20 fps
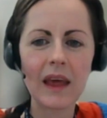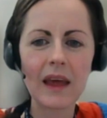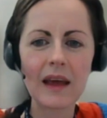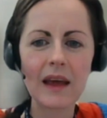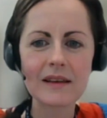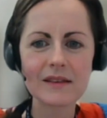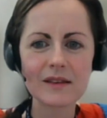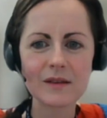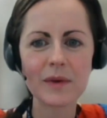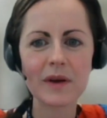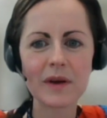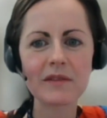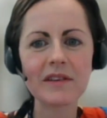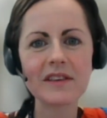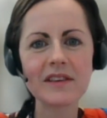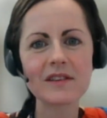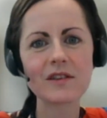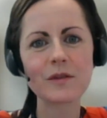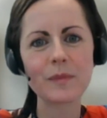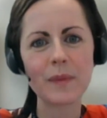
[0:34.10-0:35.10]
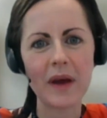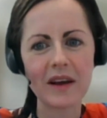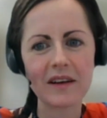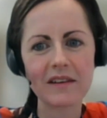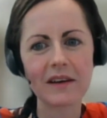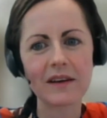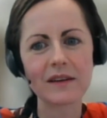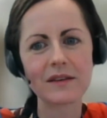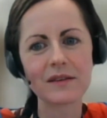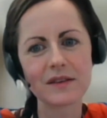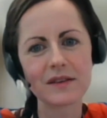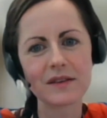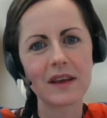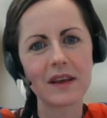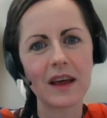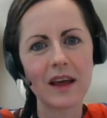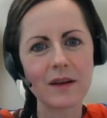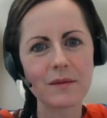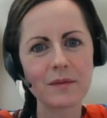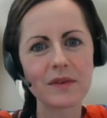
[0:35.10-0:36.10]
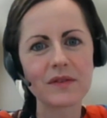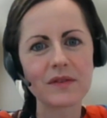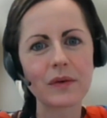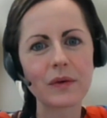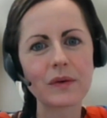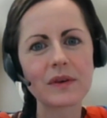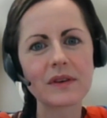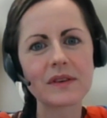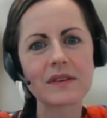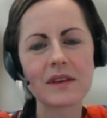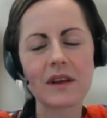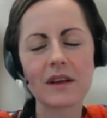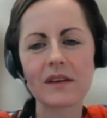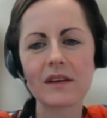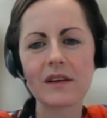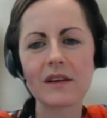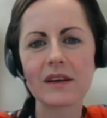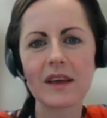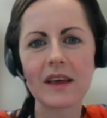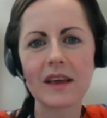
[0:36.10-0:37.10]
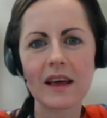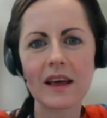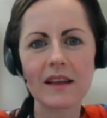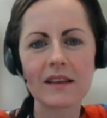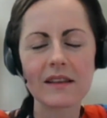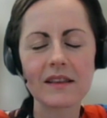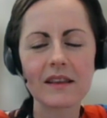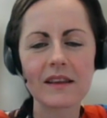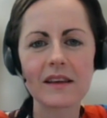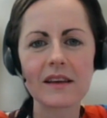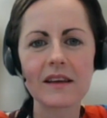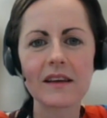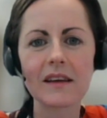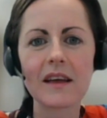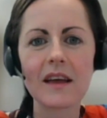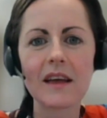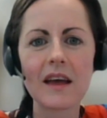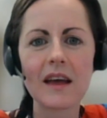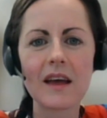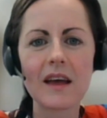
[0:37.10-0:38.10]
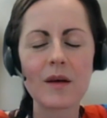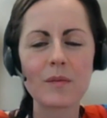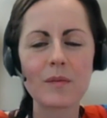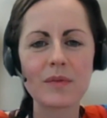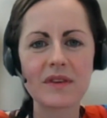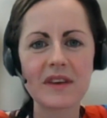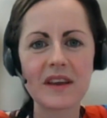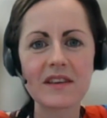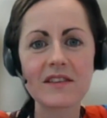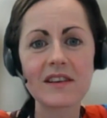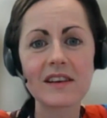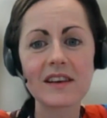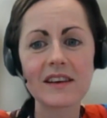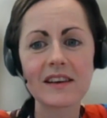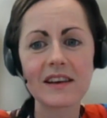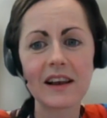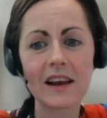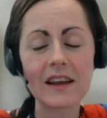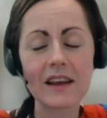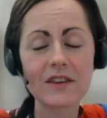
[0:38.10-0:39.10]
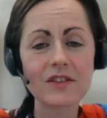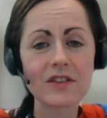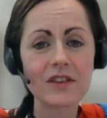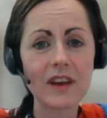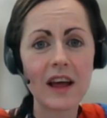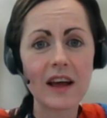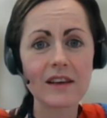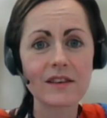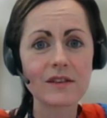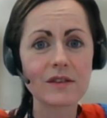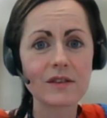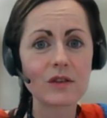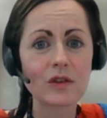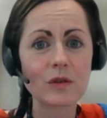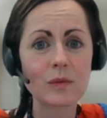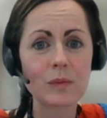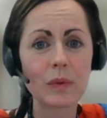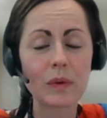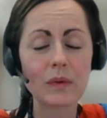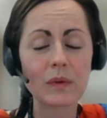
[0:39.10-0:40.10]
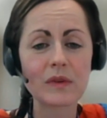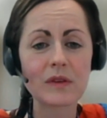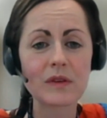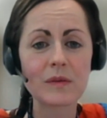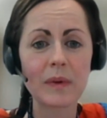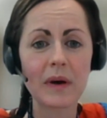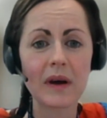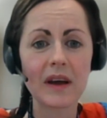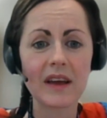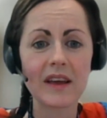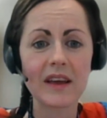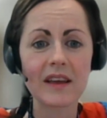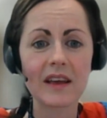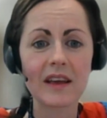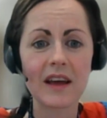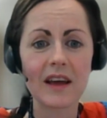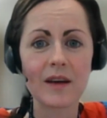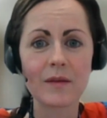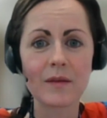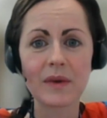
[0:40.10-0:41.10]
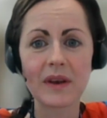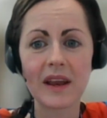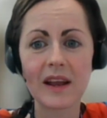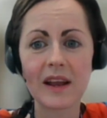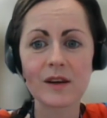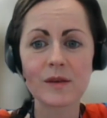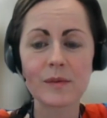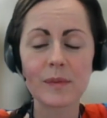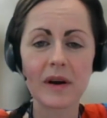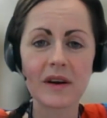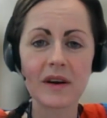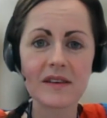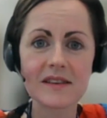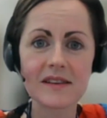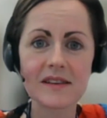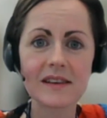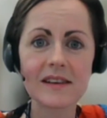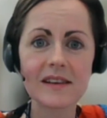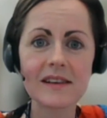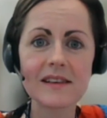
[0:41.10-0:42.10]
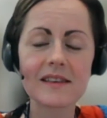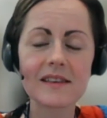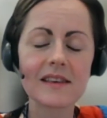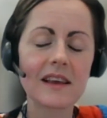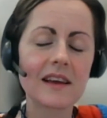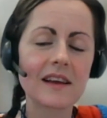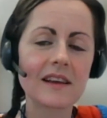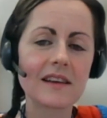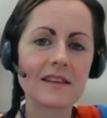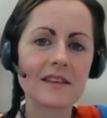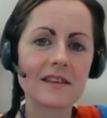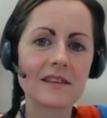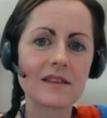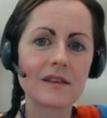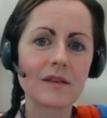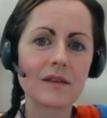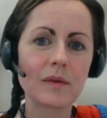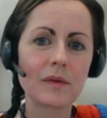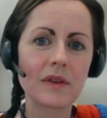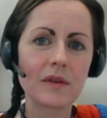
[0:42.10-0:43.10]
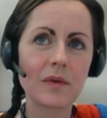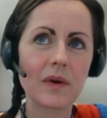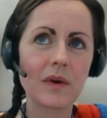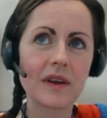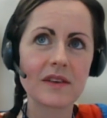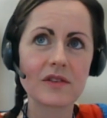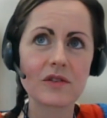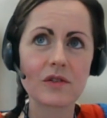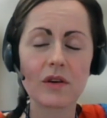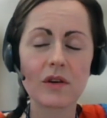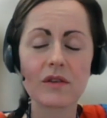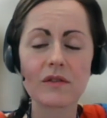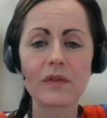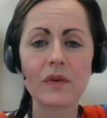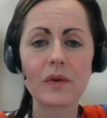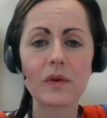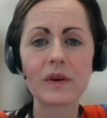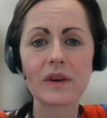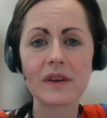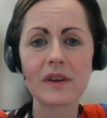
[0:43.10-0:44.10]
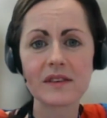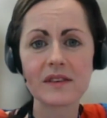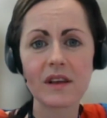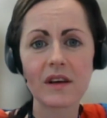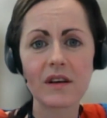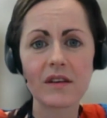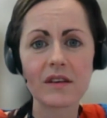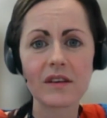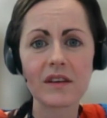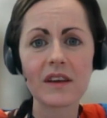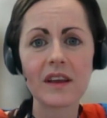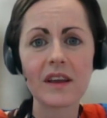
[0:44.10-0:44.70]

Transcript: So my research background is focused on looking at the potential inhalation hazards posed by inhaled particles, and with quite a strong focus on